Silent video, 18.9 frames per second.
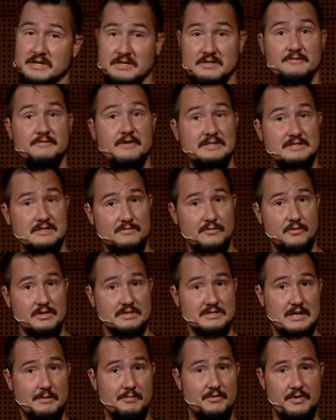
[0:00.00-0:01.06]
interfaces, for
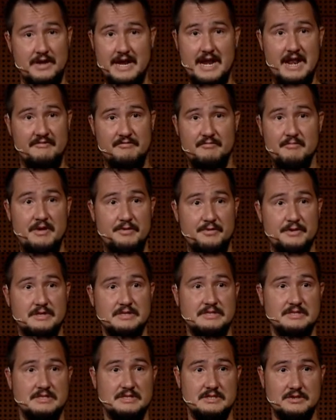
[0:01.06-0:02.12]
example. They can have methods,
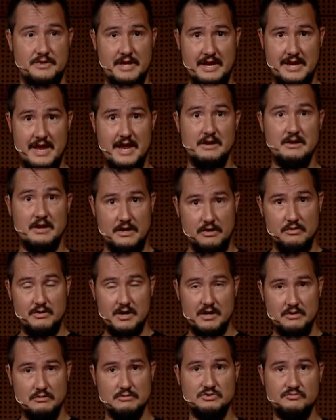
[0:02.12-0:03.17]
so they can you can
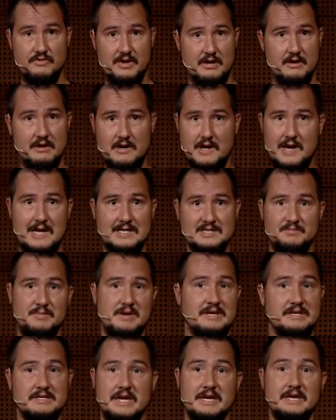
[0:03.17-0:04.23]
use regular class
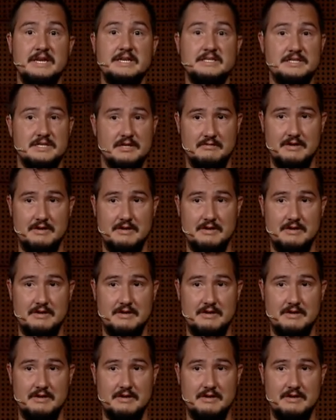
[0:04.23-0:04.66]
building techniques here,